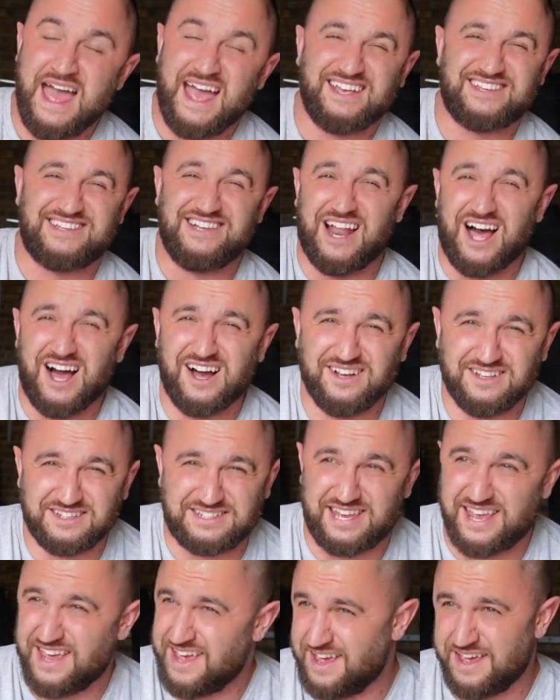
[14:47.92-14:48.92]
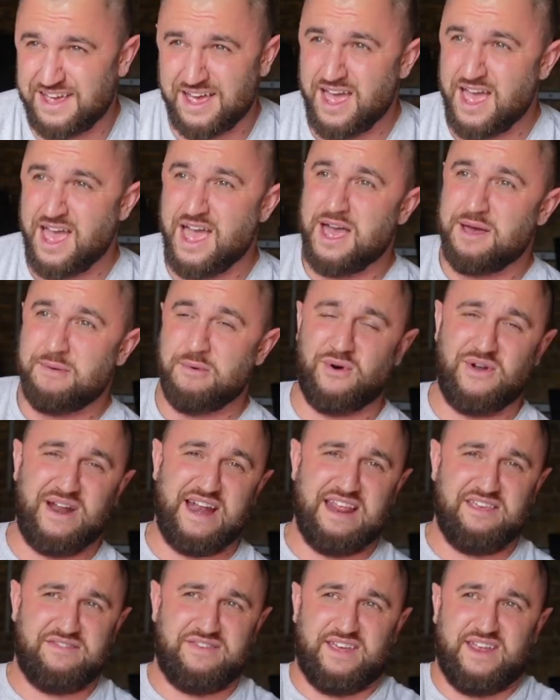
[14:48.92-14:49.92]
It's lungs more
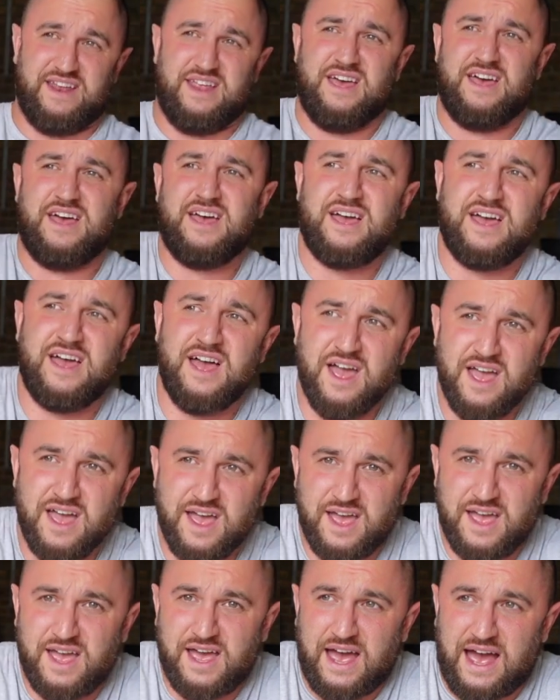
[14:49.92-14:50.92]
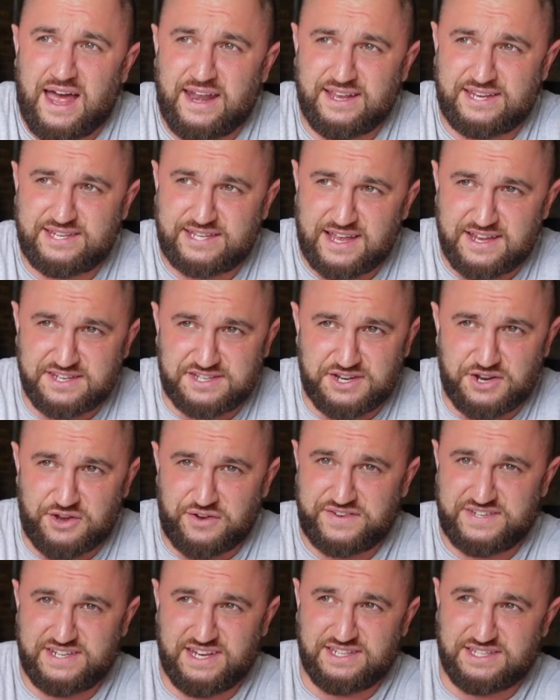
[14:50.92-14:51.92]
than anything. At this stage in the
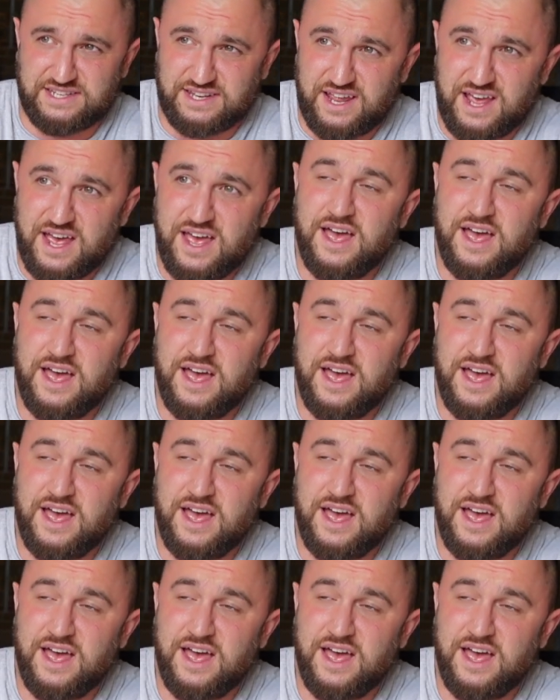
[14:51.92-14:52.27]
off season,